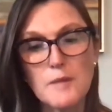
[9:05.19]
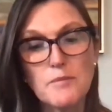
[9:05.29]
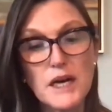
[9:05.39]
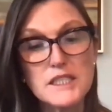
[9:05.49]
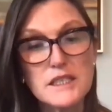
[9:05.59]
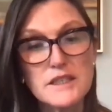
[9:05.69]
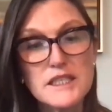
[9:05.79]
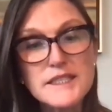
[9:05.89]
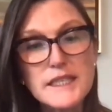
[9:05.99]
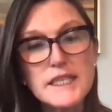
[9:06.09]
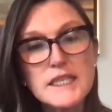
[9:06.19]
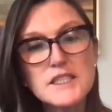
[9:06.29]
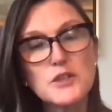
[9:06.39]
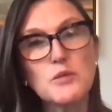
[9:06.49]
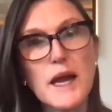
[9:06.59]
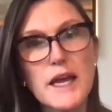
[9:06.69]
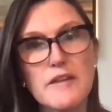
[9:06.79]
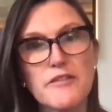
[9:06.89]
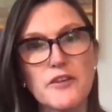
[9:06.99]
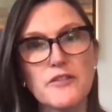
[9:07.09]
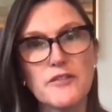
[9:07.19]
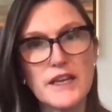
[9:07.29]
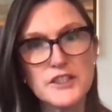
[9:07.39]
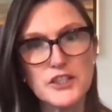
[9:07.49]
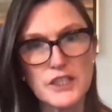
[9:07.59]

But this is a way for venture